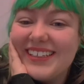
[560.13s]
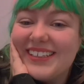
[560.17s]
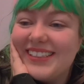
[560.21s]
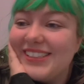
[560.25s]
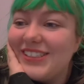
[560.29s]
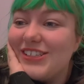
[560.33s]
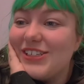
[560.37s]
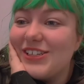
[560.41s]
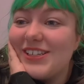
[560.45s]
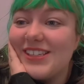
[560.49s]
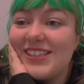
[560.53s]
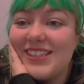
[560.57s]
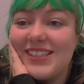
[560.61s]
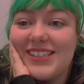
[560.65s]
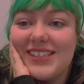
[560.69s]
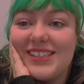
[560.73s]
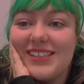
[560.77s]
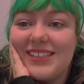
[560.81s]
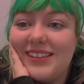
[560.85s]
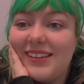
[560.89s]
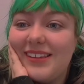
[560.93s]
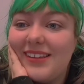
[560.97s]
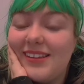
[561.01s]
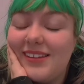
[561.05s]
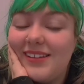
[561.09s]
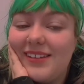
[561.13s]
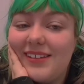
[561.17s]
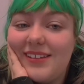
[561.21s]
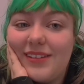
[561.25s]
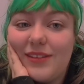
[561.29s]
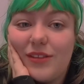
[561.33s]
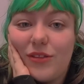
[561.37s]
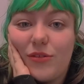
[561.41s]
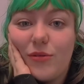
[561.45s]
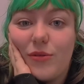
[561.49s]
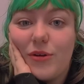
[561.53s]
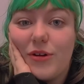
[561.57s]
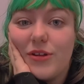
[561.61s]
just
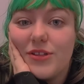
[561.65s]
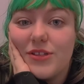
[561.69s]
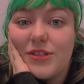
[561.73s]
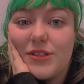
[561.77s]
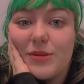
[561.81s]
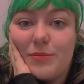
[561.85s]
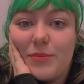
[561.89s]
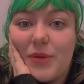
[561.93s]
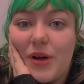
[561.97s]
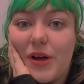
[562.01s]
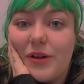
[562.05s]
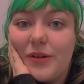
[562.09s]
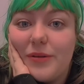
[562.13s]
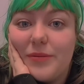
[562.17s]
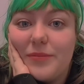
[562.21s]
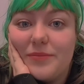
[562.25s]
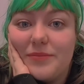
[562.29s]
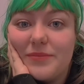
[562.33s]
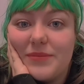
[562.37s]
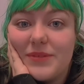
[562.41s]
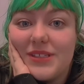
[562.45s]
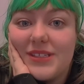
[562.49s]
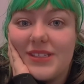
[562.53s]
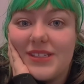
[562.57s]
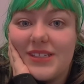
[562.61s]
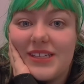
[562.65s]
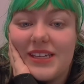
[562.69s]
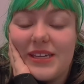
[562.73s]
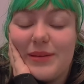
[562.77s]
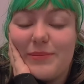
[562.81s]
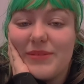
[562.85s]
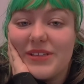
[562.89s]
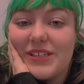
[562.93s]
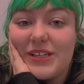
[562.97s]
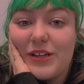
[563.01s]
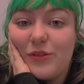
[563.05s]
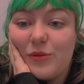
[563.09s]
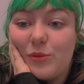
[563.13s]
threw on some bottoms to keep
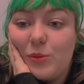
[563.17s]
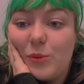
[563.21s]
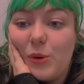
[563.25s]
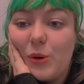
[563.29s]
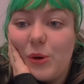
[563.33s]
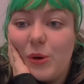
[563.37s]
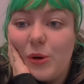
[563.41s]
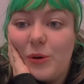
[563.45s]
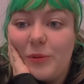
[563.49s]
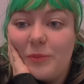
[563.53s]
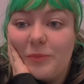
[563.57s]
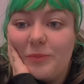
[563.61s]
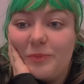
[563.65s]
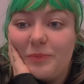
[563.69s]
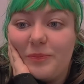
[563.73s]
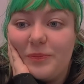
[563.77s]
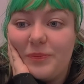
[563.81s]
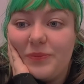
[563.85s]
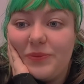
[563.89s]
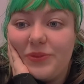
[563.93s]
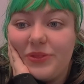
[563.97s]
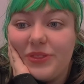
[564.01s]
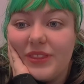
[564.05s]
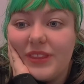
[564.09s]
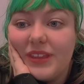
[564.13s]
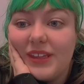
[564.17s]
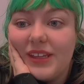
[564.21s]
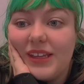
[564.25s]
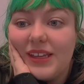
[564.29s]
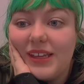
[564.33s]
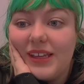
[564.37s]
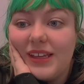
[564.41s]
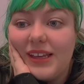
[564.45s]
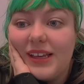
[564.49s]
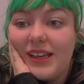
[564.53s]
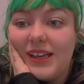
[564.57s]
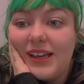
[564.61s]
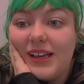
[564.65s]
myself warm,
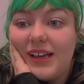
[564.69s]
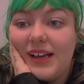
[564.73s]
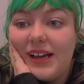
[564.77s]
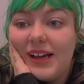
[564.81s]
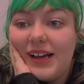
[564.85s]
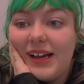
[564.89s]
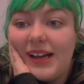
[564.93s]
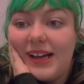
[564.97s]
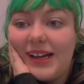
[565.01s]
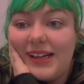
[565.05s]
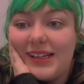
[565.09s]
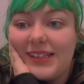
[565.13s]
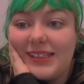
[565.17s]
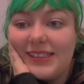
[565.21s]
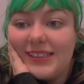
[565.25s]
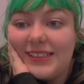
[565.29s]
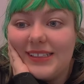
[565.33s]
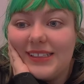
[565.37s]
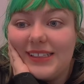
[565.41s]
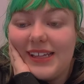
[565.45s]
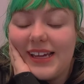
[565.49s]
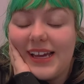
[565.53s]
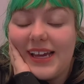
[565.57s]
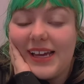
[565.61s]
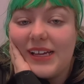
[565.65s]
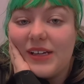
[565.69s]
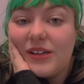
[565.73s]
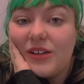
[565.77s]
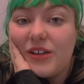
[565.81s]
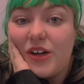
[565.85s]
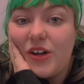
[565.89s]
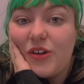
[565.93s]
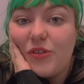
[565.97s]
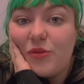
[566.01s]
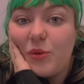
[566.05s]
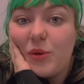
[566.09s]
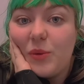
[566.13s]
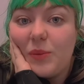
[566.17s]
and yeah,
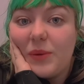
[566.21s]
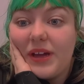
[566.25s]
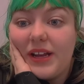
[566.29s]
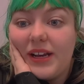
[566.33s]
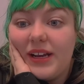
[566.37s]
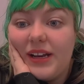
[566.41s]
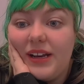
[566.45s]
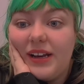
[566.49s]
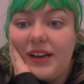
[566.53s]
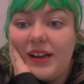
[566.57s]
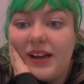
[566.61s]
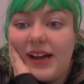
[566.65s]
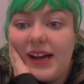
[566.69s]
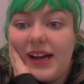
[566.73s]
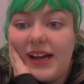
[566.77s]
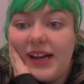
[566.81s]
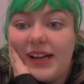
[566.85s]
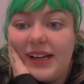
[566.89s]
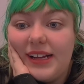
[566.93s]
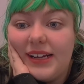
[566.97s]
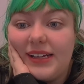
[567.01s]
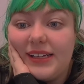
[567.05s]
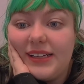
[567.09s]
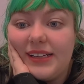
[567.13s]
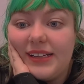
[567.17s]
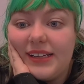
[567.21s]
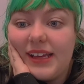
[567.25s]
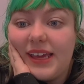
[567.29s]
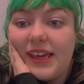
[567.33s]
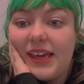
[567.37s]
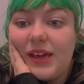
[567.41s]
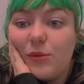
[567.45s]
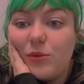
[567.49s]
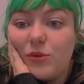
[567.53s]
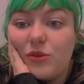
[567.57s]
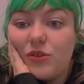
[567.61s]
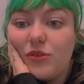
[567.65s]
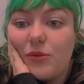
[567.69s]
off we went, and
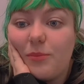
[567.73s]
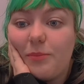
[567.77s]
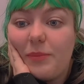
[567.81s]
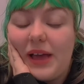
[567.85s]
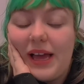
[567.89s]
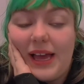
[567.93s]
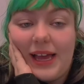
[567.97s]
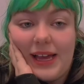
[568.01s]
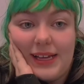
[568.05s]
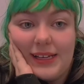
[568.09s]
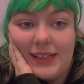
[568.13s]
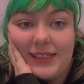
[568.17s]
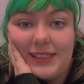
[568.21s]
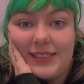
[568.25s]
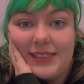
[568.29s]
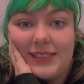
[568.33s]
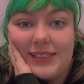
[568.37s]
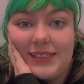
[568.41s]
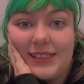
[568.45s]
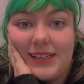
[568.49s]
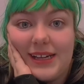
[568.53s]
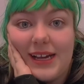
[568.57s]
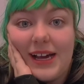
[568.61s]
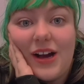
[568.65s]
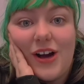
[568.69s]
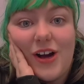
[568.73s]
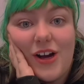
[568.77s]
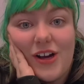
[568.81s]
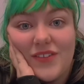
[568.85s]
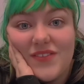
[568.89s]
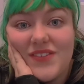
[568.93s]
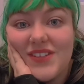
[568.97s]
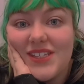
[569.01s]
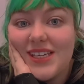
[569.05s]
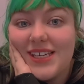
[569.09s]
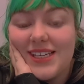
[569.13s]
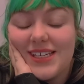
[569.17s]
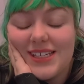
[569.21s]
it was packed at
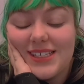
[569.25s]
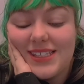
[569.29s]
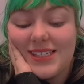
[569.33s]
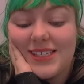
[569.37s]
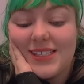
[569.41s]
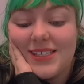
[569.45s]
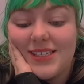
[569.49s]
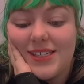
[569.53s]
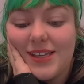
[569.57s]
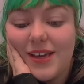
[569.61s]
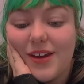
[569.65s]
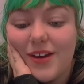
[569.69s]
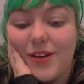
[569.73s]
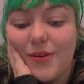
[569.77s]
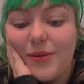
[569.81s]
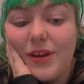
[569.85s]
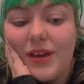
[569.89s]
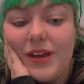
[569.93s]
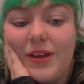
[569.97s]
6:30. So